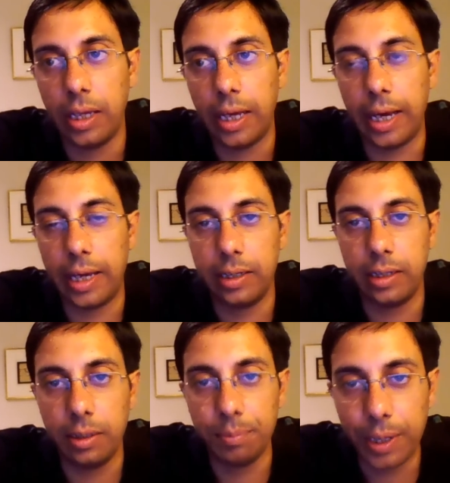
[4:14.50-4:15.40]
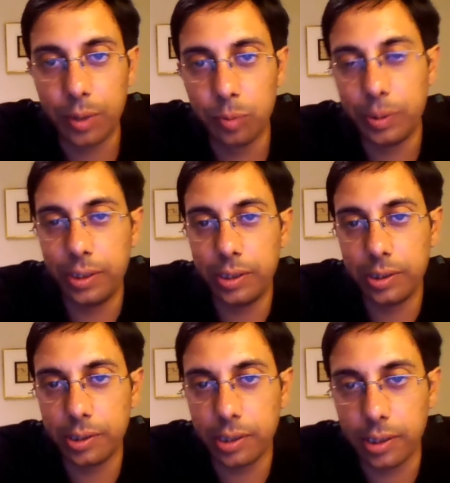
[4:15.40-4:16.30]
and in my
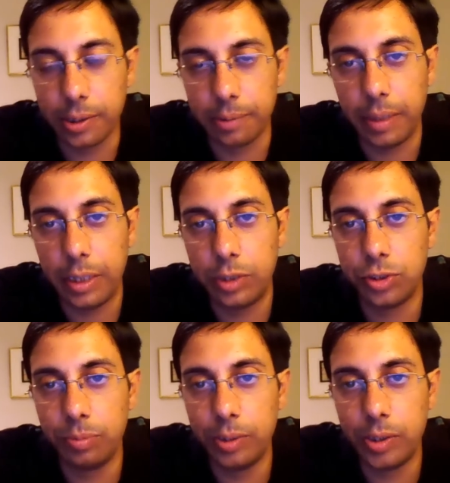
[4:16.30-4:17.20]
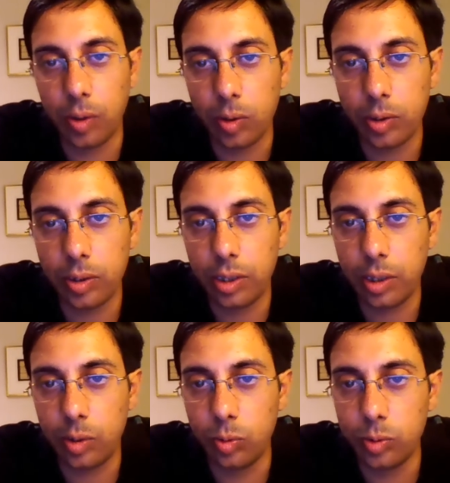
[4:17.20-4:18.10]
opinion, it should be taught in a
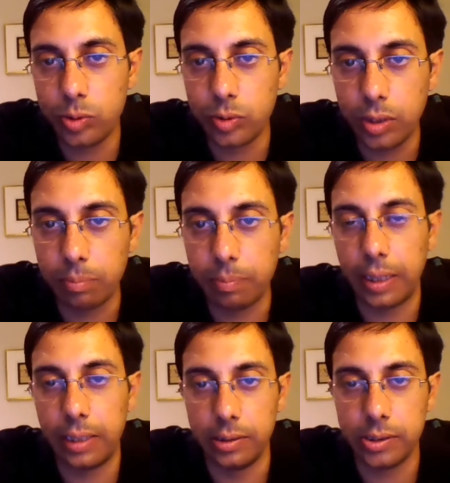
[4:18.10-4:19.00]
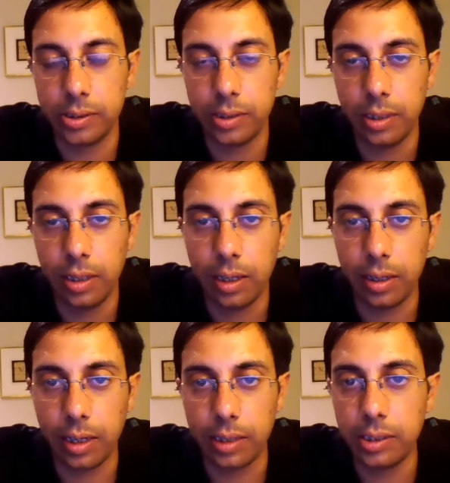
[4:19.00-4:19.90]
course on compilers
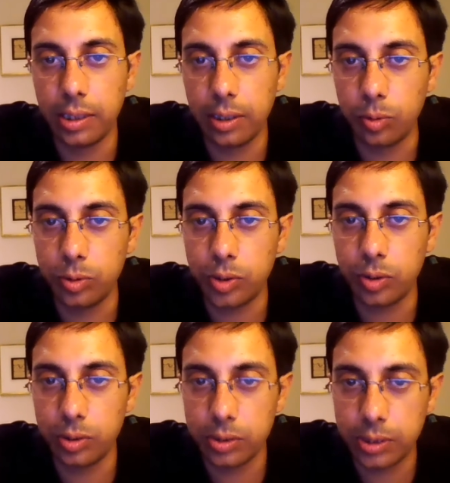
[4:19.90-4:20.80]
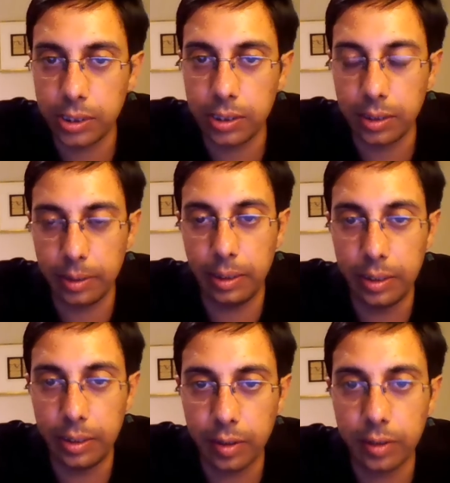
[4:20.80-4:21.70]
rather than a course on the C
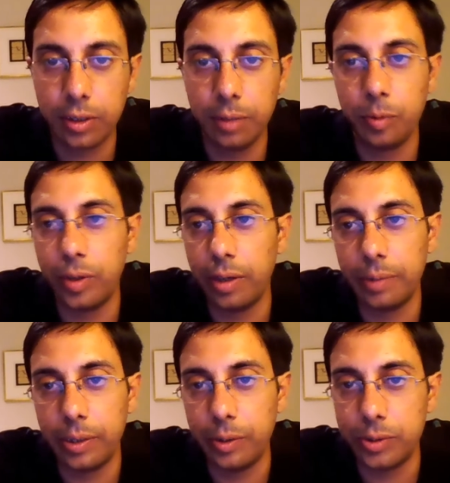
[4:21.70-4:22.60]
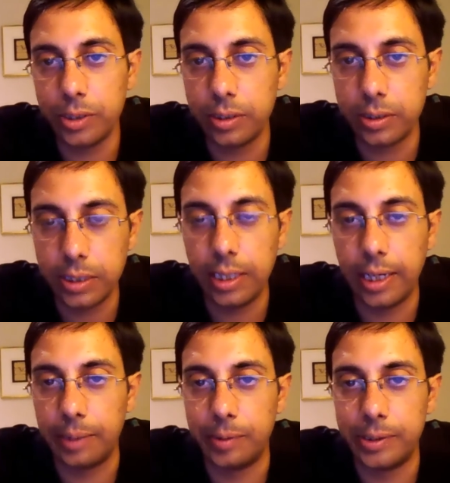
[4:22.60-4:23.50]
introductory programming using the C
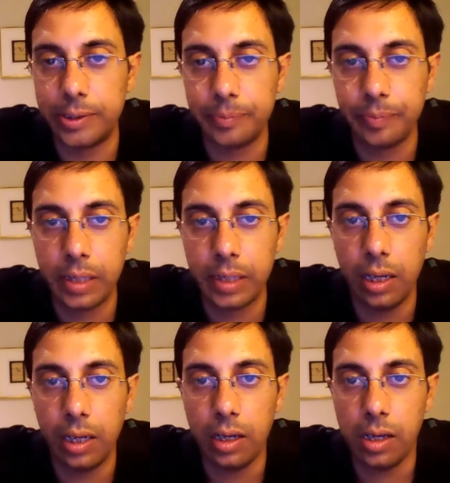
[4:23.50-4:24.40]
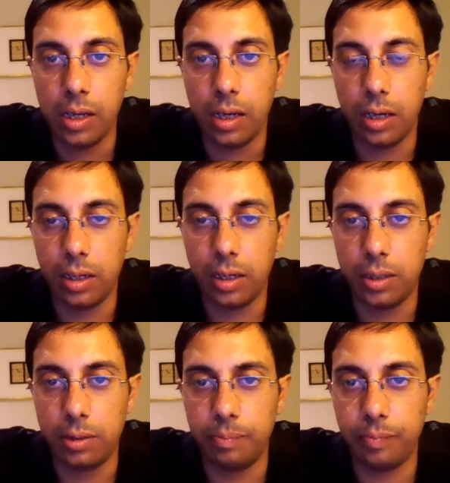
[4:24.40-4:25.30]
language.
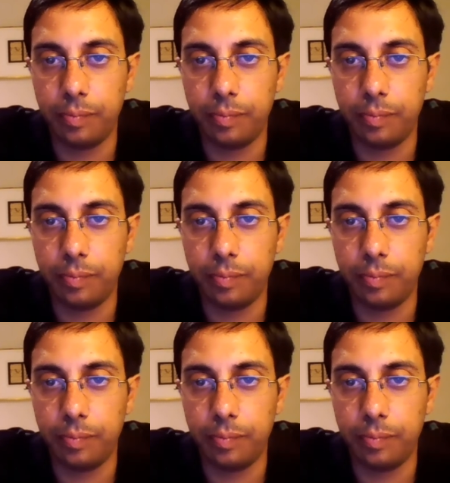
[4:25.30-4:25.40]
Um,